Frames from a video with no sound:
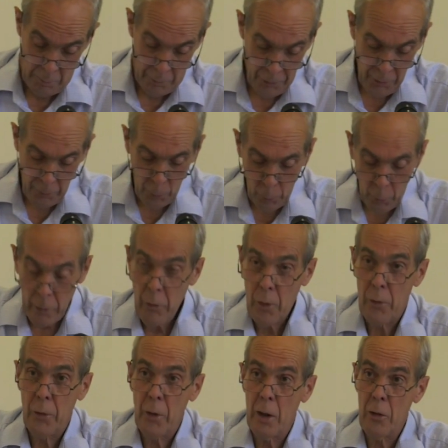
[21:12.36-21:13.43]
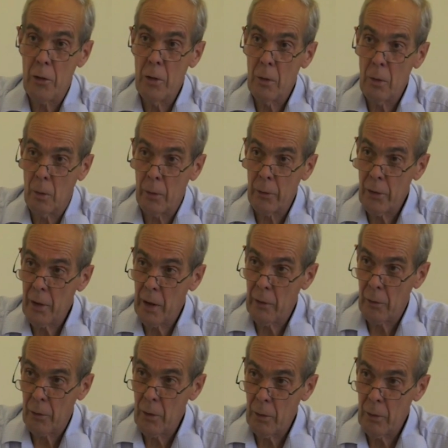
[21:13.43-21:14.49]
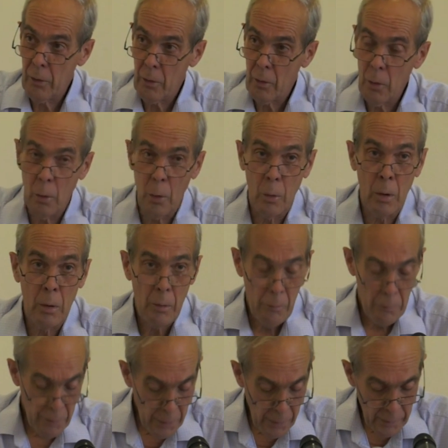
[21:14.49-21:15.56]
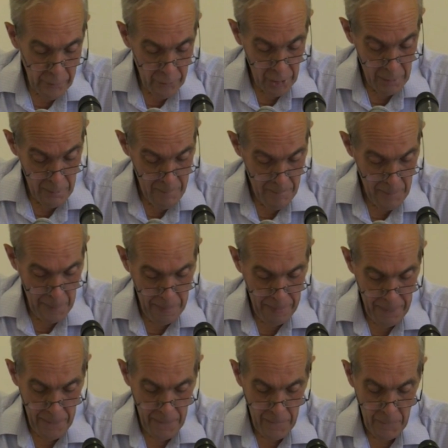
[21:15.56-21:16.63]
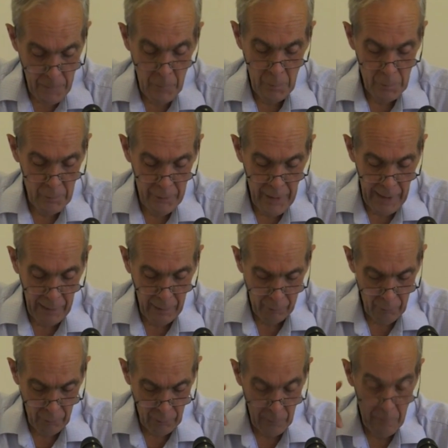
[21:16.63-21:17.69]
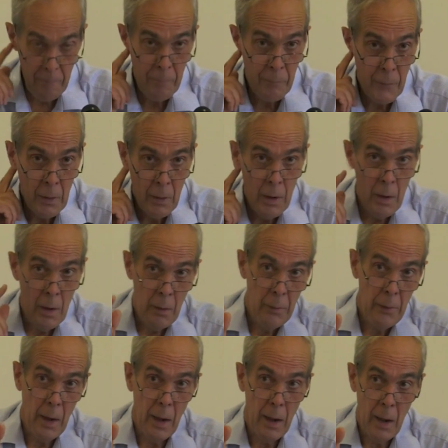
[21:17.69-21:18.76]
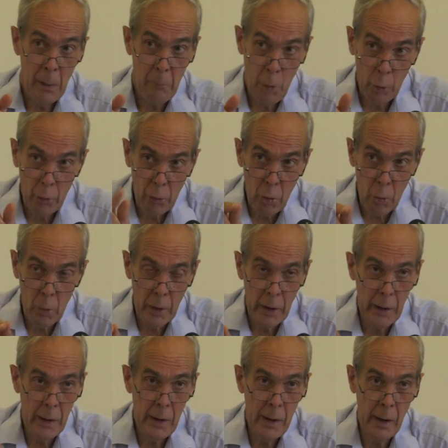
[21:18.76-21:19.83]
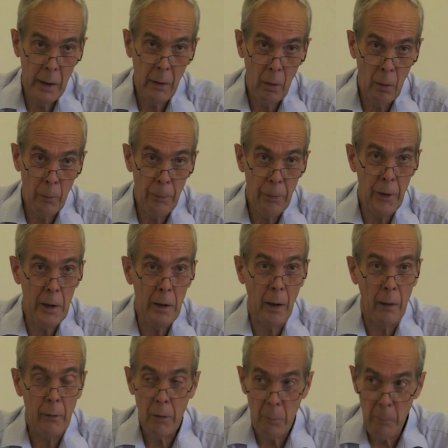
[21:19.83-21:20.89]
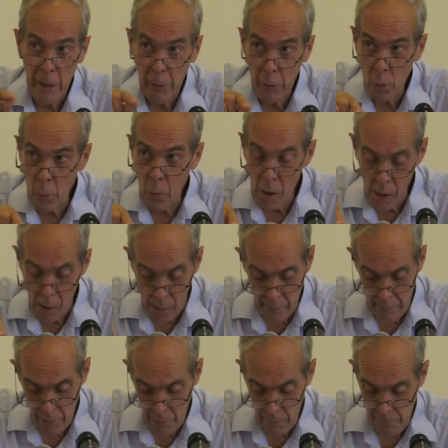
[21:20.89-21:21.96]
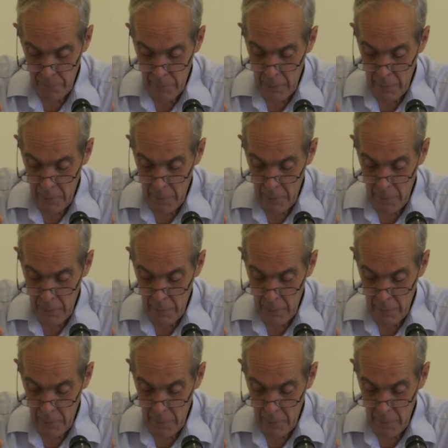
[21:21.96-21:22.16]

civil registration or census, or verdi, tax. I'm not talking here of the temettüat,